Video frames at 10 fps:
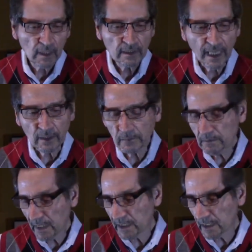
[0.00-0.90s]
that'll be
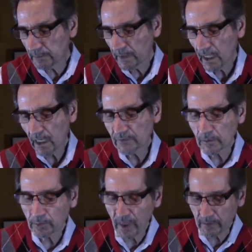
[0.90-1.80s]
made up of
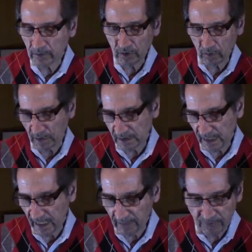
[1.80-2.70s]
the primary chords,
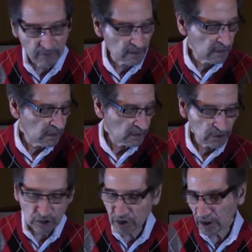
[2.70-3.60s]
F,
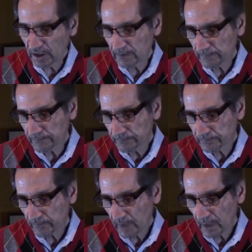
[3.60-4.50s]
G,
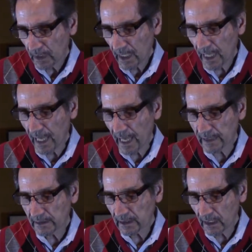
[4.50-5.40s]

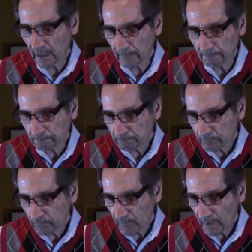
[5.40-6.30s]
and
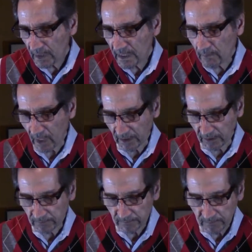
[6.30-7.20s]
E minor.
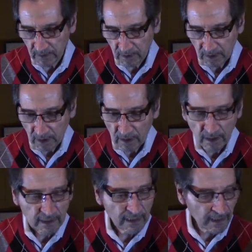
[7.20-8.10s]
And then